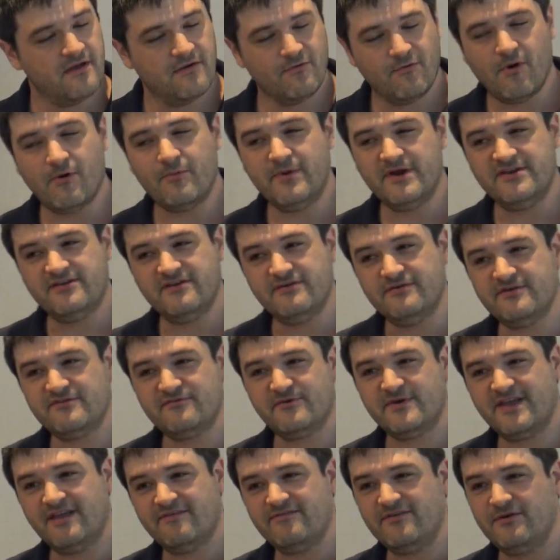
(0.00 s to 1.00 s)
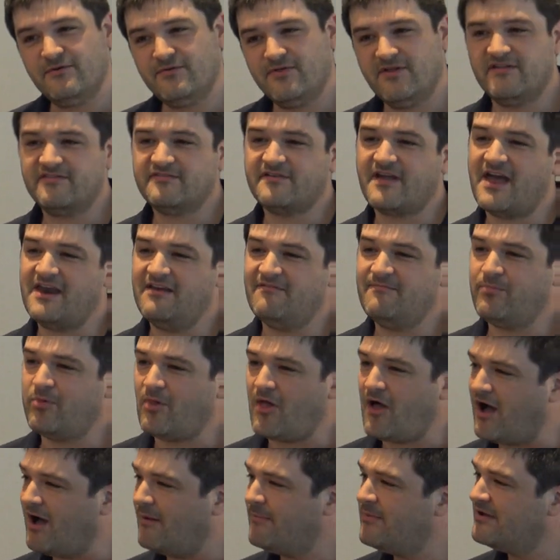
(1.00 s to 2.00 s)
what we do is we give you this kind of
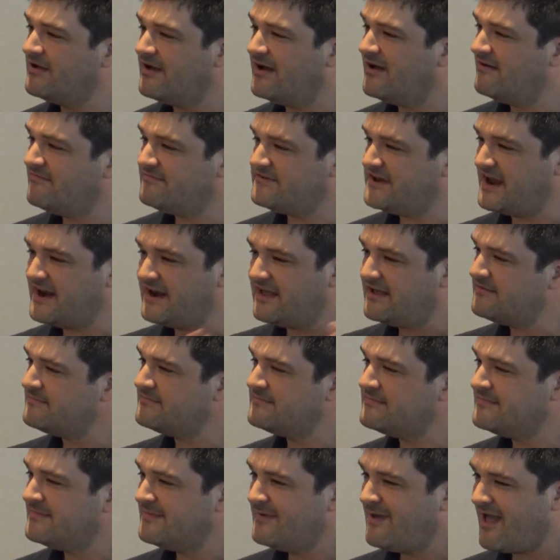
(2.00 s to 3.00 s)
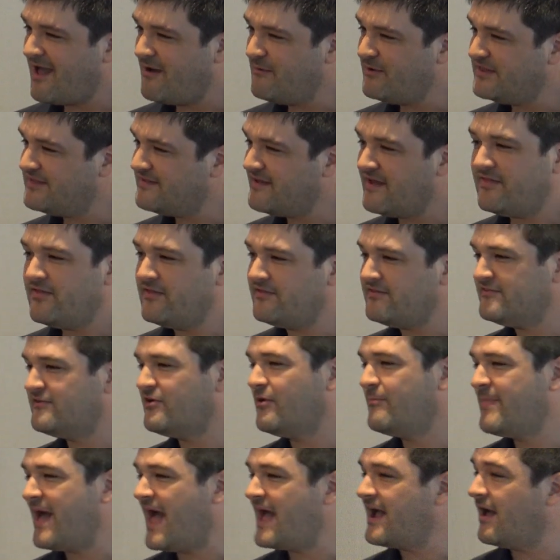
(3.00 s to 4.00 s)
blob of data, and we say, this is
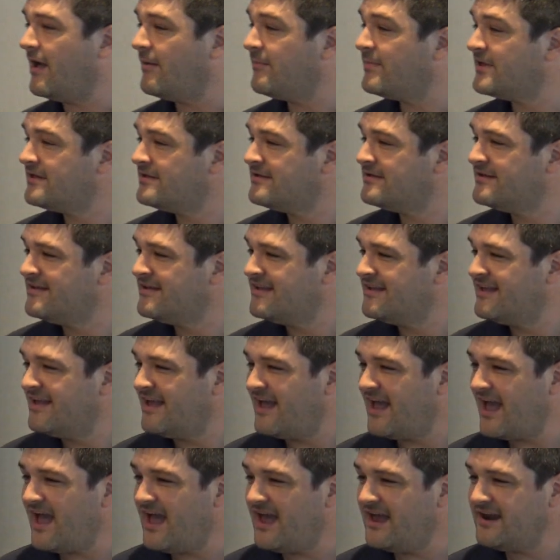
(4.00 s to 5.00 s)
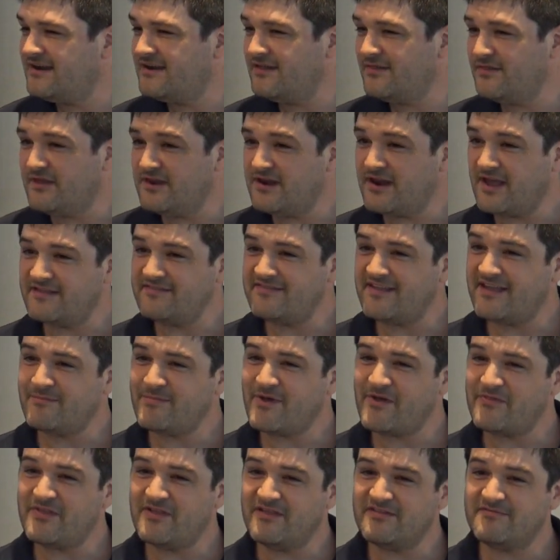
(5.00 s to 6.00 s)
your backup. And the nice thing
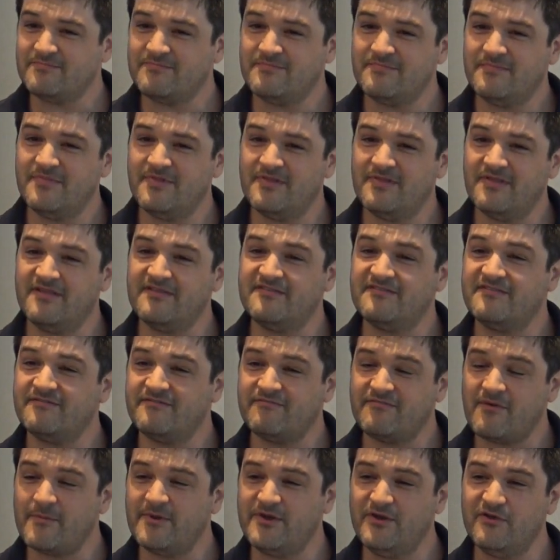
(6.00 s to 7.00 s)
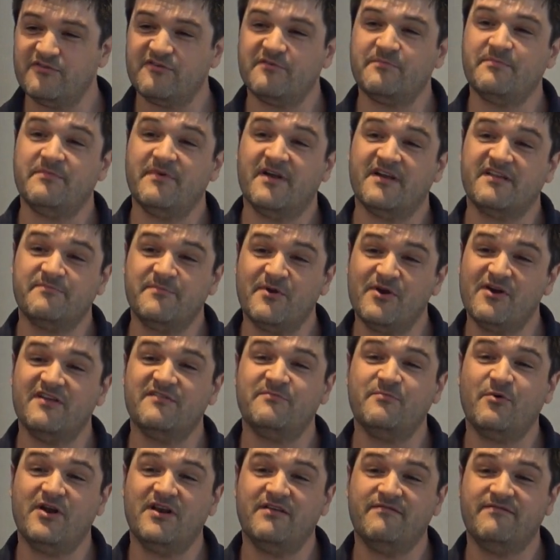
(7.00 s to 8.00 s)
about this from a user experience
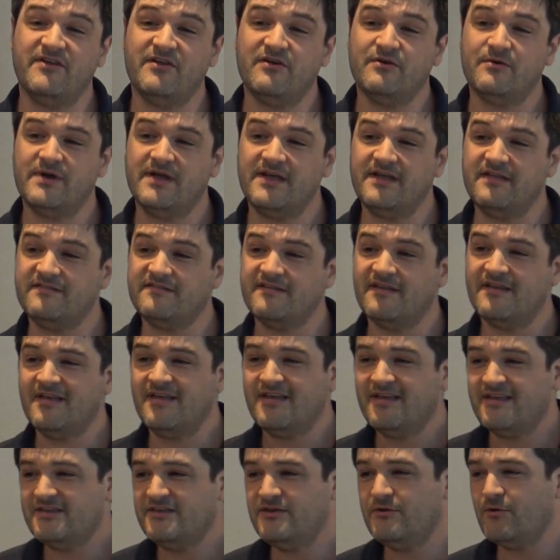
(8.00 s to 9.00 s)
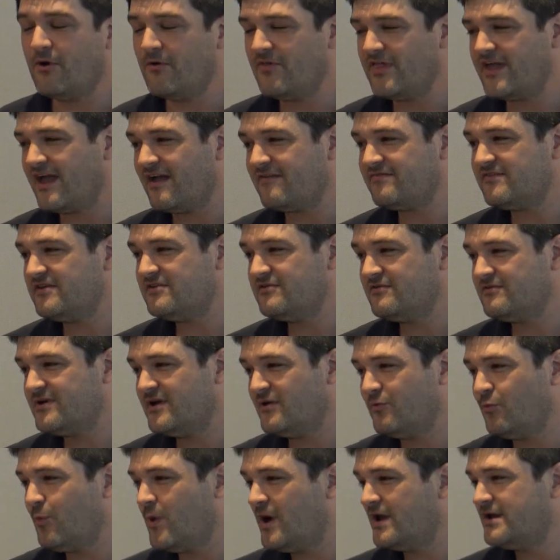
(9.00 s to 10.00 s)
point of view is you only have to do
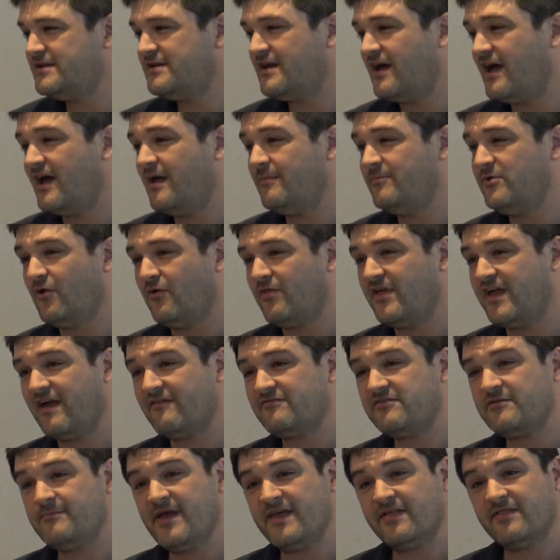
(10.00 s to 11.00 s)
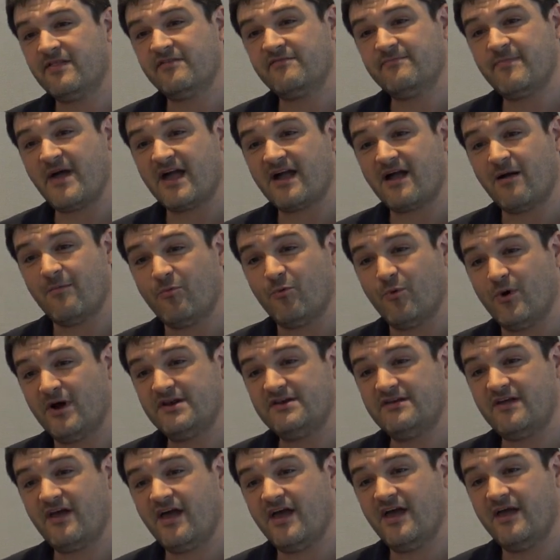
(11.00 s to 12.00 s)
it one time. You only have to make this backup
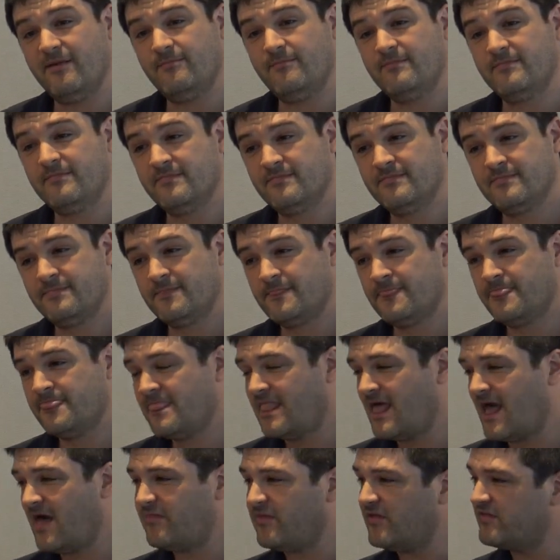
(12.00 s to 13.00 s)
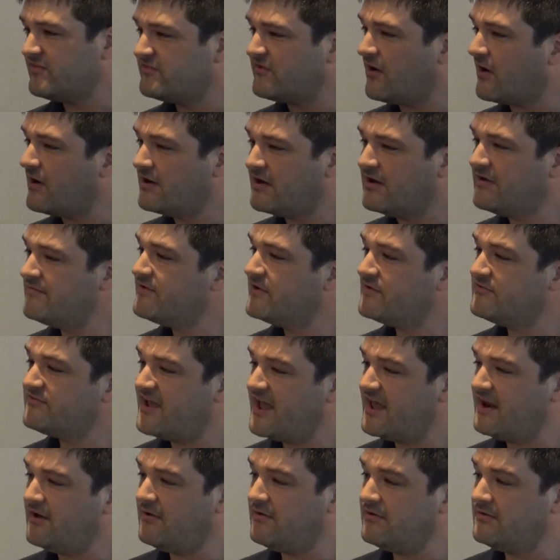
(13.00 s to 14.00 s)
one time at the start of your
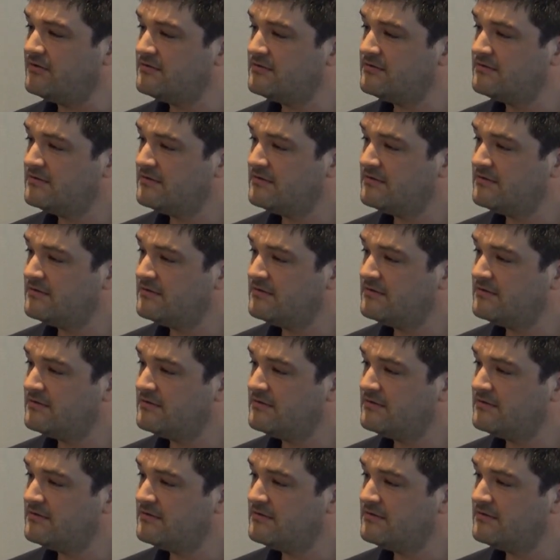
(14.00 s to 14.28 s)
channel